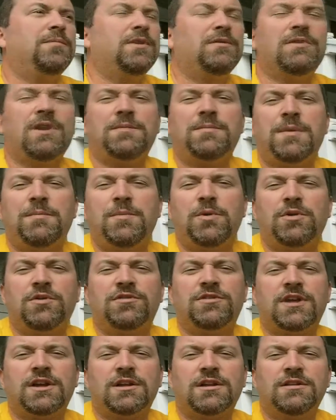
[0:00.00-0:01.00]
been riding my
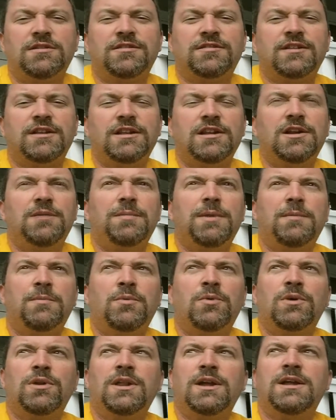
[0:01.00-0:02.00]
motorcycle just a little bit
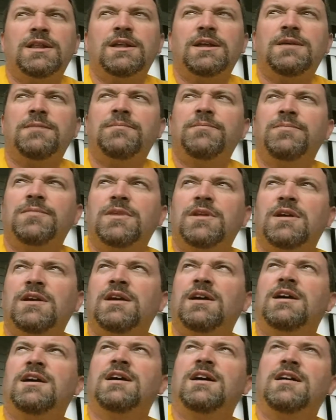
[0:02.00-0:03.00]
more lately.
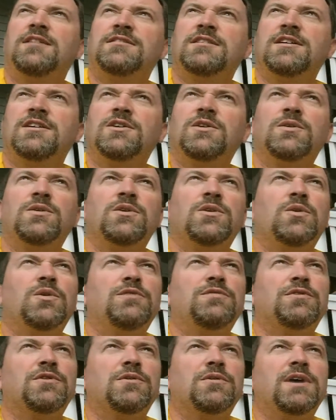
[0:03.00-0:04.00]
I was thinking of going
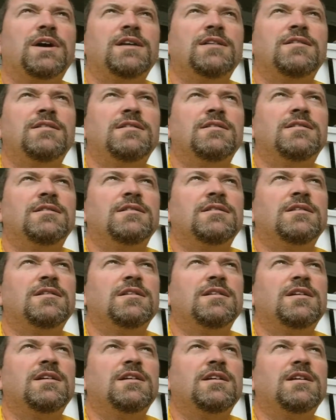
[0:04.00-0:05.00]
for a ride
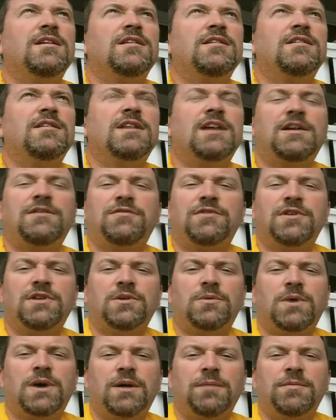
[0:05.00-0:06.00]
tonight for a
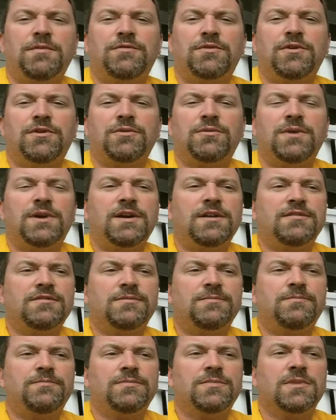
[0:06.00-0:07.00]
little while before the race.
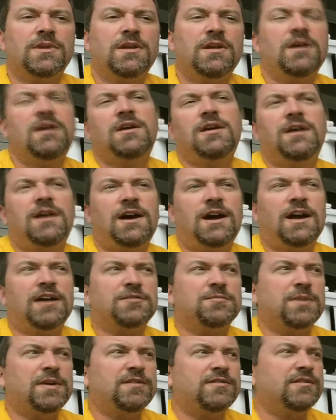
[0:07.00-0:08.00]
I
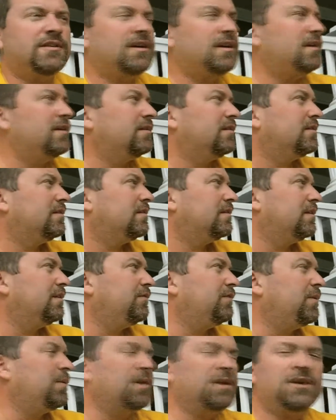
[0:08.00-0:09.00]
asked my son
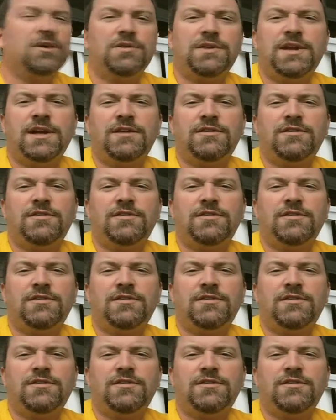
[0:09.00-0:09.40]
if he wanted to go down